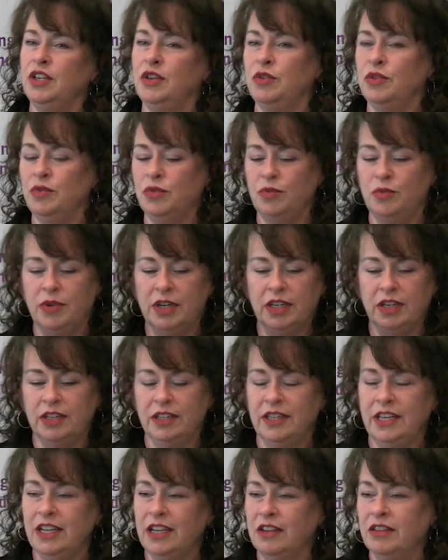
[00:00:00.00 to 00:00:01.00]
You want to
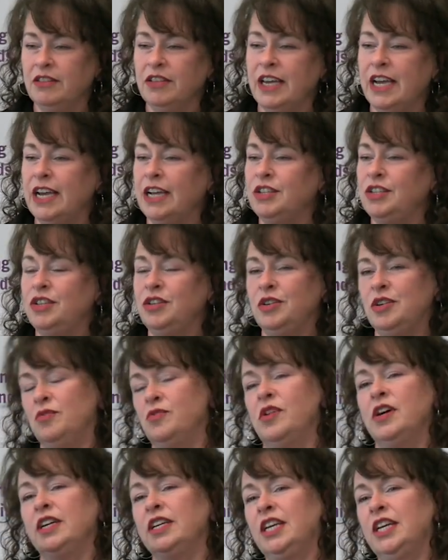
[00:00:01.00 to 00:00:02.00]
get a glass, you can
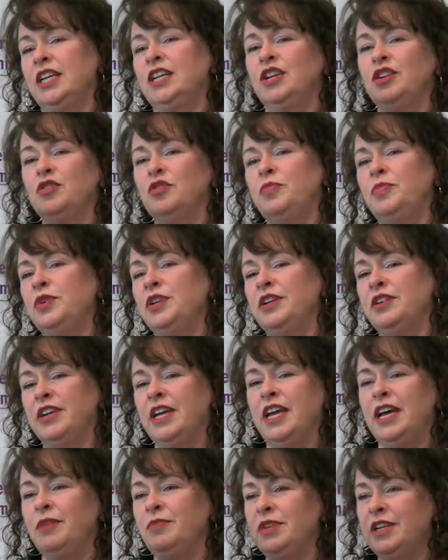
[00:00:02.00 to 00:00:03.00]
walk in and open your
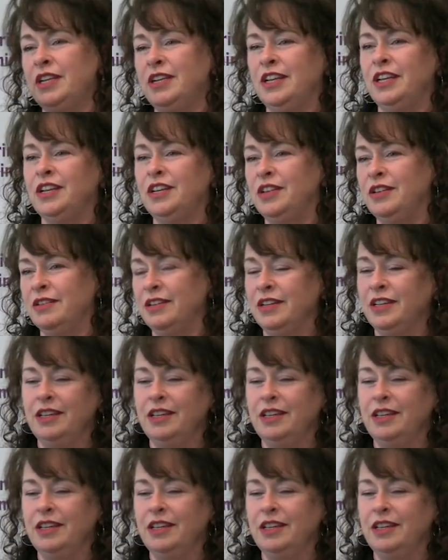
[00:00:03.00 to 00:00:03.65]
cabinet, and